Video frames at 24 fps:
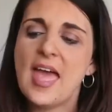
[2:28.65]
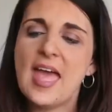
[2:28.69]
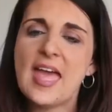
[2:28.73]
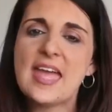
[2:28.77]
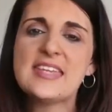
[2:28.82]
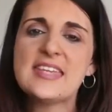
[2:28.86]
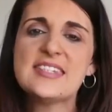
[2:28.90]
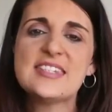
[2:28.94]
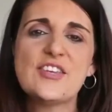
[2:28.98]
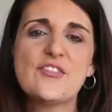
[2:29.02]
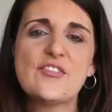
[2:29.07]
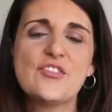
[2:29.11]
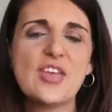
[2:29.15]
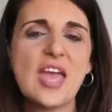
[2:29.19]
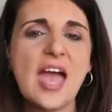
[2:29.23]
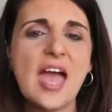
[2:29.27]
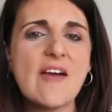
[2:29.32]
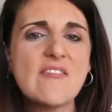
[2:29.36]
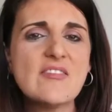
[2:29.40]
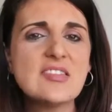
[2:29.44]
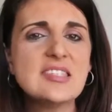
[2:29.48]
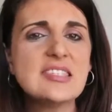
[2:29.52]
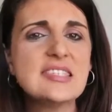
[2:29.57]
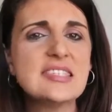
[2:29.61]
And if you
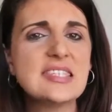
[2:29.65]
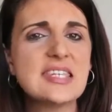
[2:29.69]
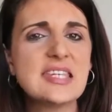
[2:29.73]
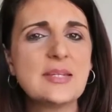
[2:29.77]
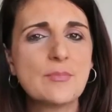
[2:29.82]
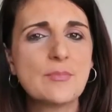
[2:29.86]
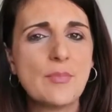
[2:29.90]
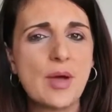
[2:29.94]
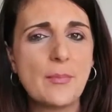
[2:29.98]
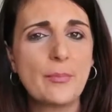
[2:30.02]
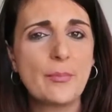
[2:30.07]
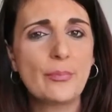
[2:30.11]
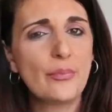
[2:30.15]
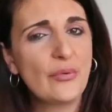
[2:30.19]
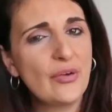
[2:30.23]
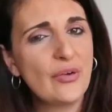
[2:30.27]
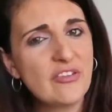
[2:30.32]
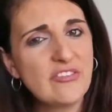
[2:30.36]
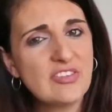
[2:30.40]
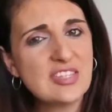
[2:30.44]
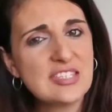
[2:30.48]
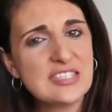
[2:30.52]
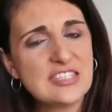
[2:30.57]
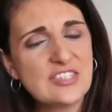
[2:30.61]
haven't seen my
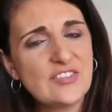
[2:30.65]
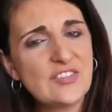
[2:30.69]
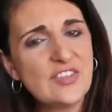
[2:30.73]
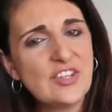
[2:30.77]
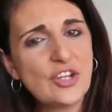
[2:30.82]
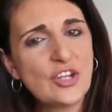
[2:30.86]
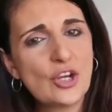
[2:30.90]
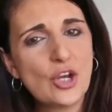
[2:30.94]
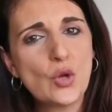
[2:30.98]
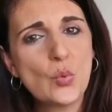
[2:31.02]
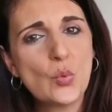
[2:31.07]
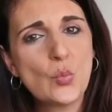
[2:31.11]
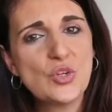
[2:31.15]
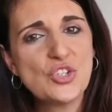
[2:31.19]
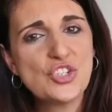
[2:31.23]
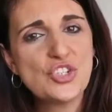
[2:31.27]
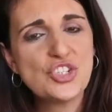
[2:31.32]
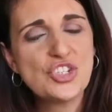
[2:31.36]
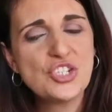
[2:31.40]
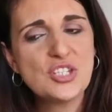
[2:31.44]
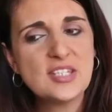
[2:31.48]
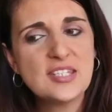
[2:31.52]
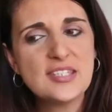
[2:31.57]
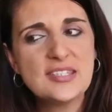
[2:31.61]
previous video,
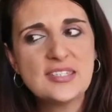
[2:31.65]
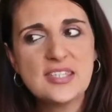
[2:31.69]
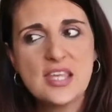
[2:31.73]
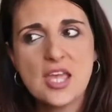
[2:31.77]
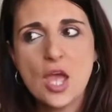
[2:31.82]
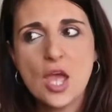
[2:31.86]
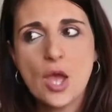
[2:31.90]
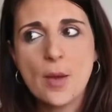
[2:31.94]
which is